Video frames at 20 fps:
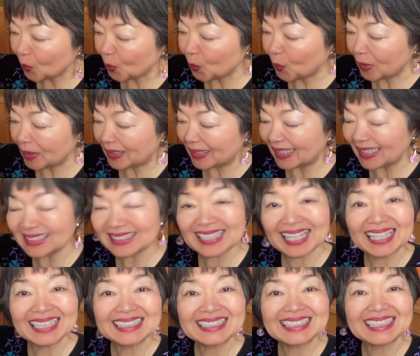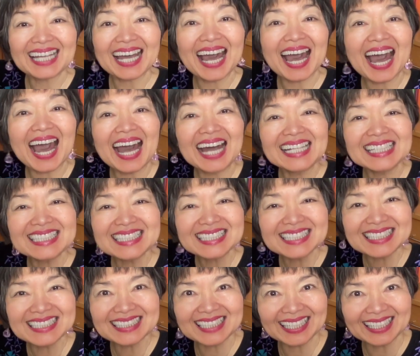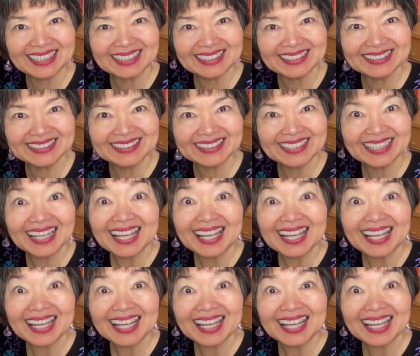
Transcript: with this kanji, anzen,